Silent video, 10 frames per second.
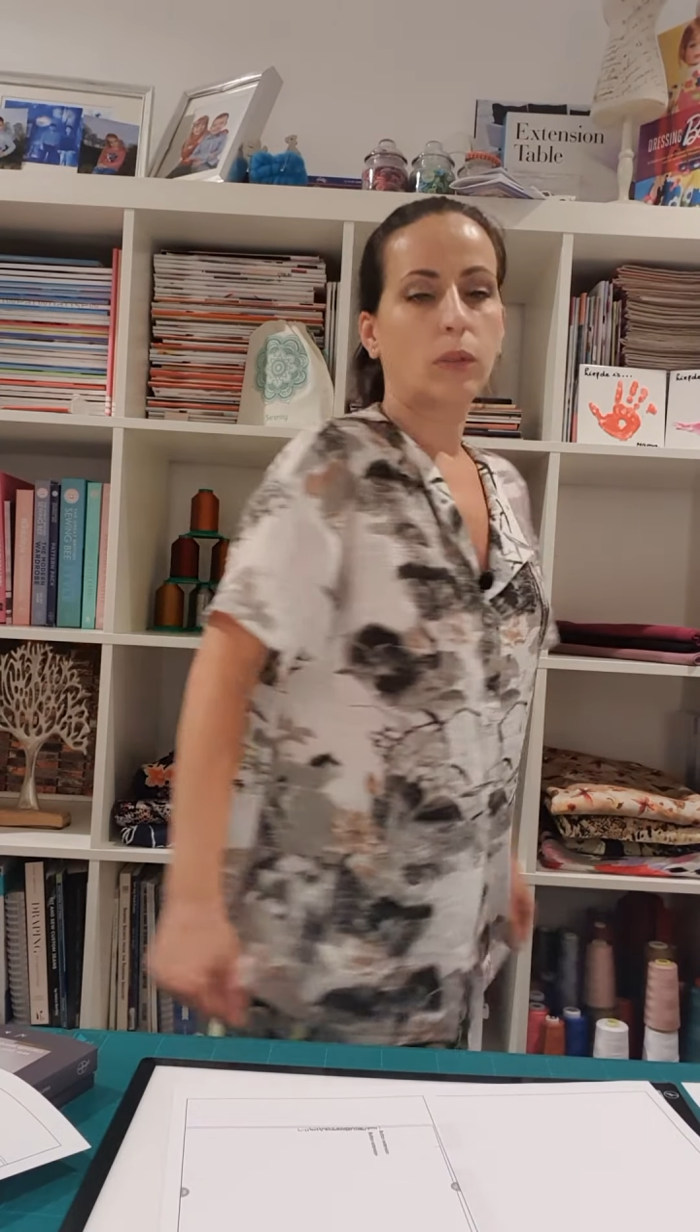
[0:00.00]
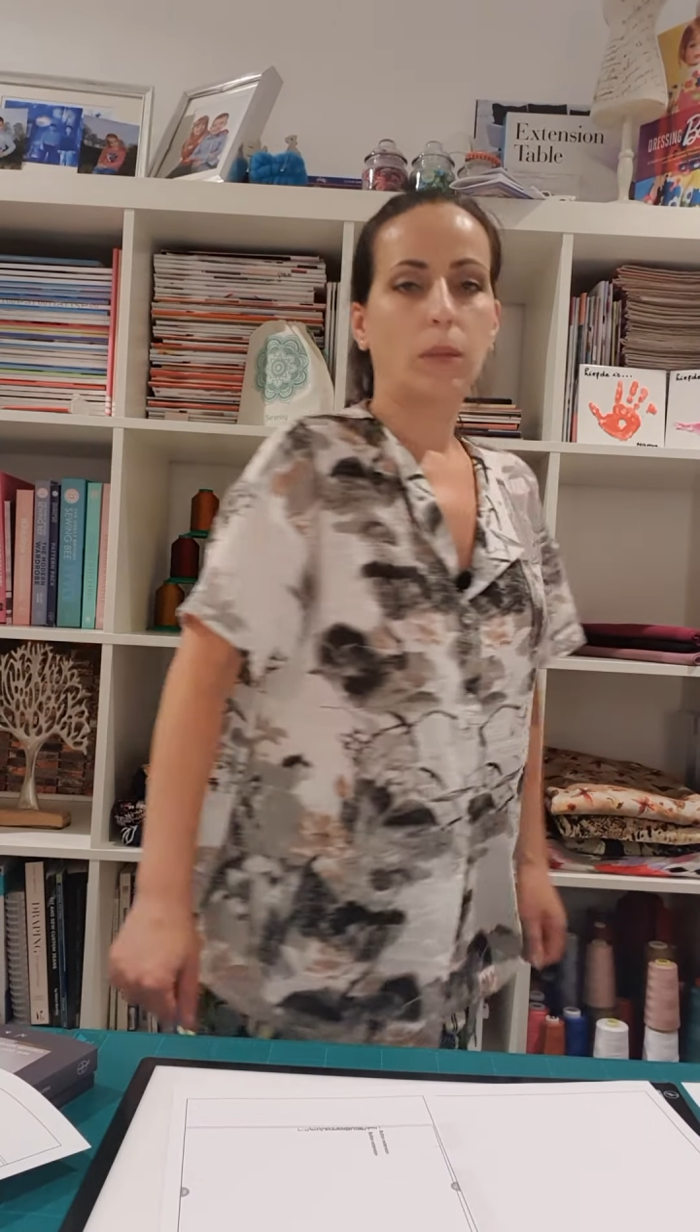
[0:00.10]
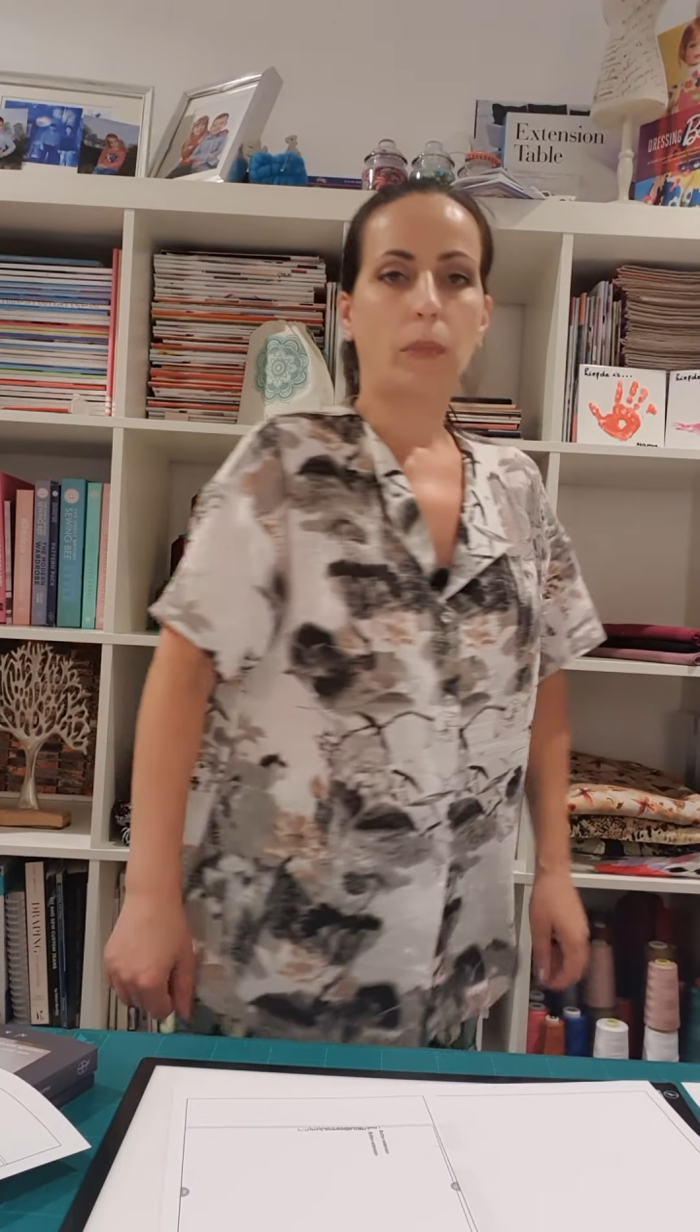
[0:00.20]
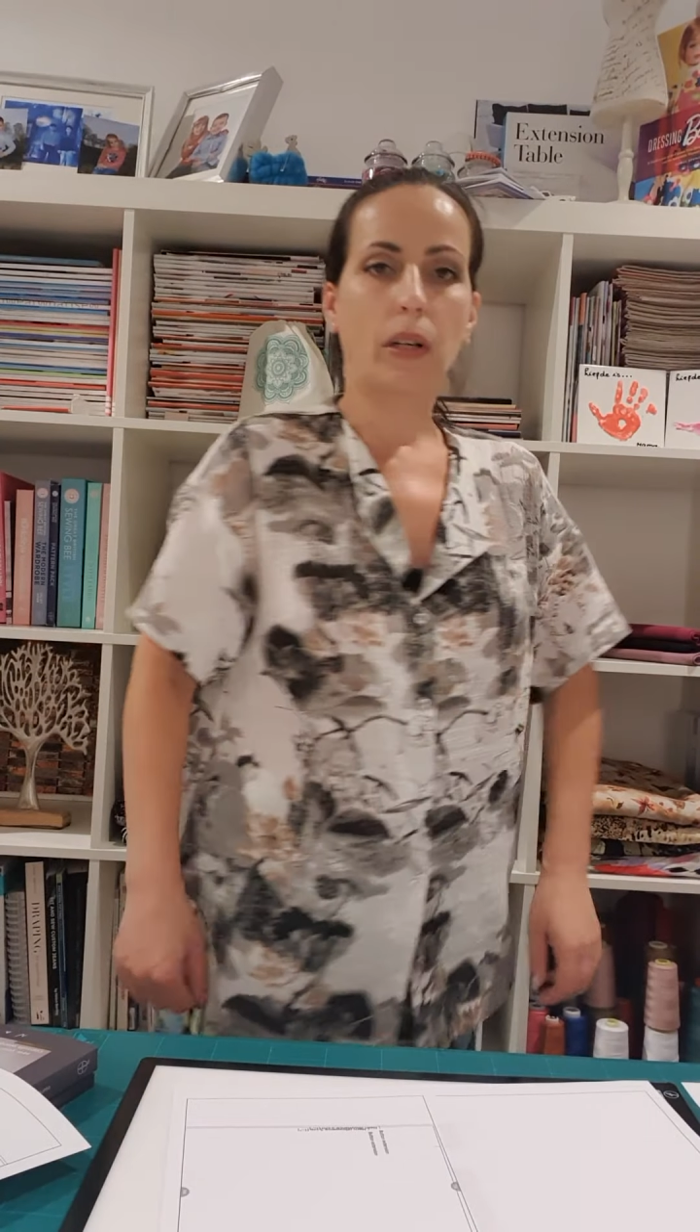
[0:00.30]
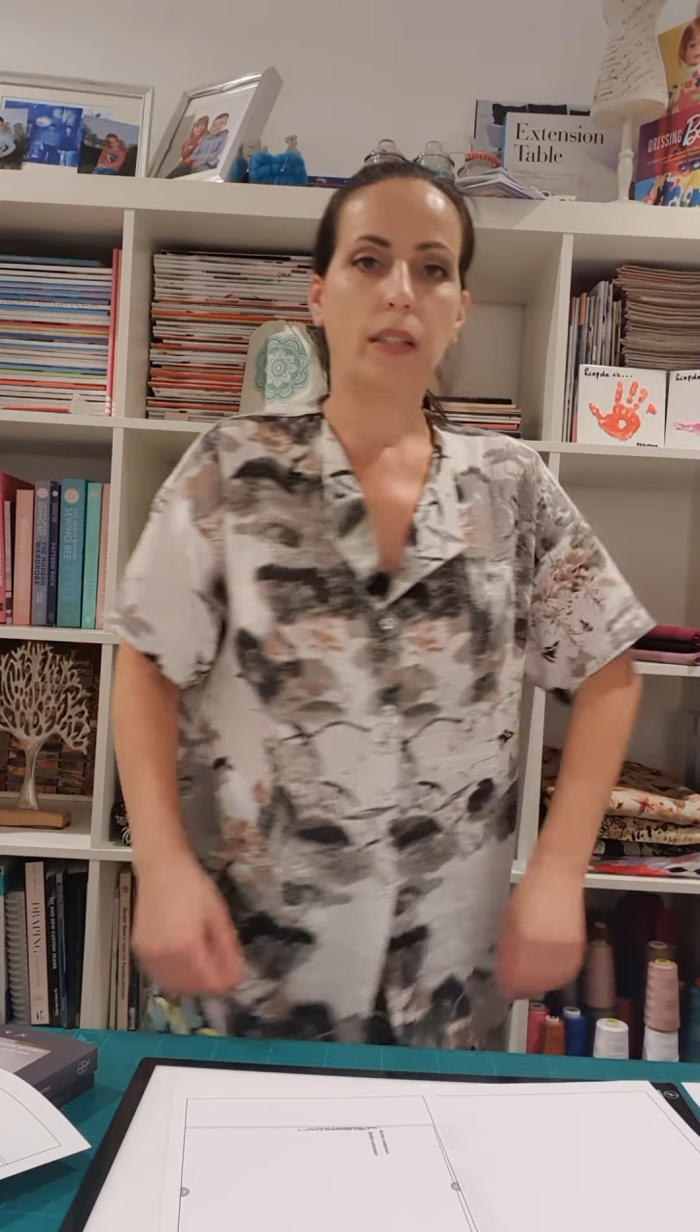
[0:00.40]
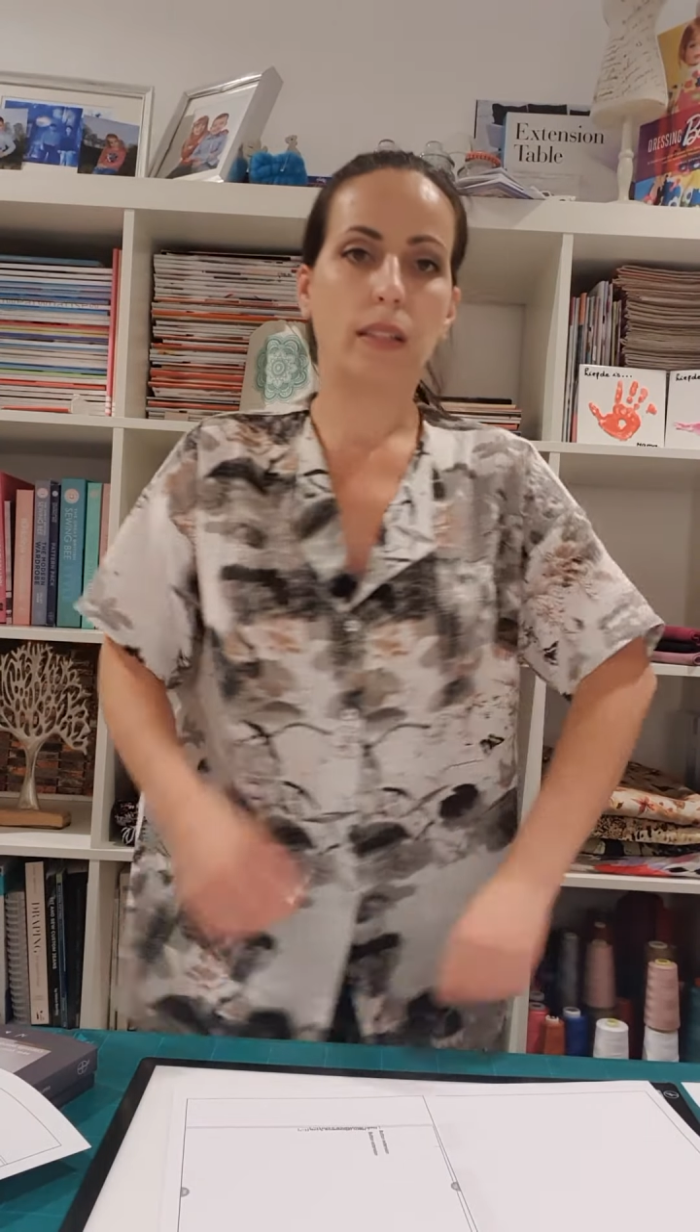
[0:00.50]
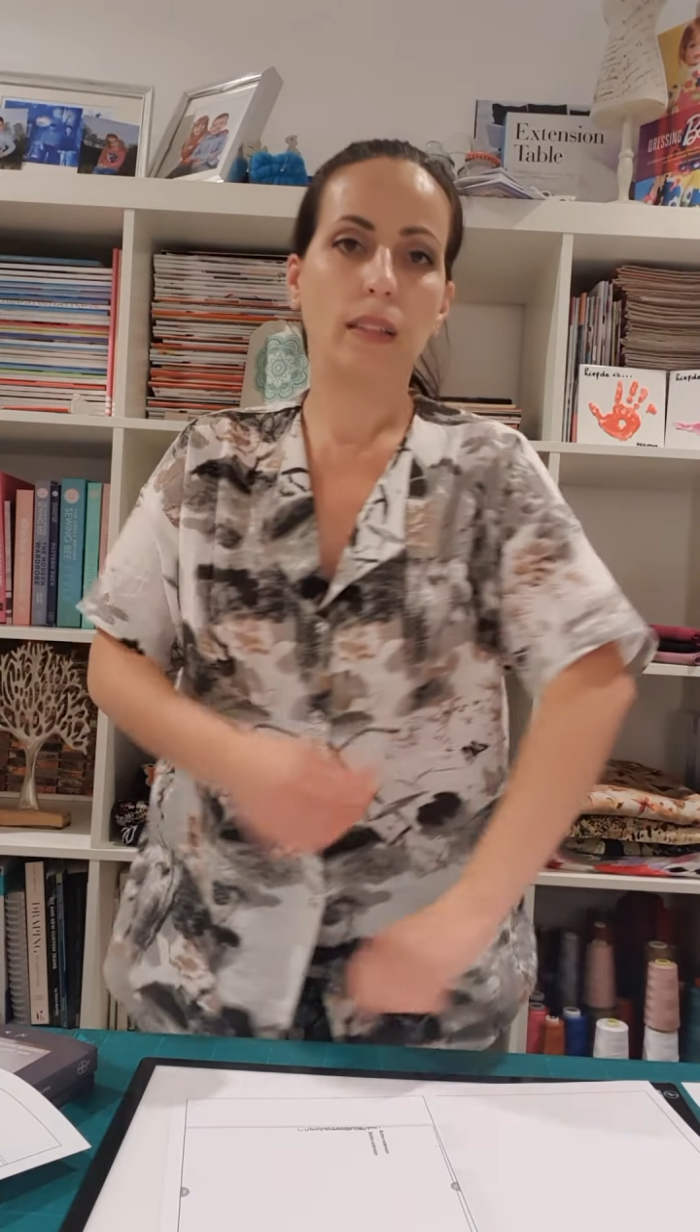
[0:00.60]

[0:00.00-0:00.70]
with the pockets,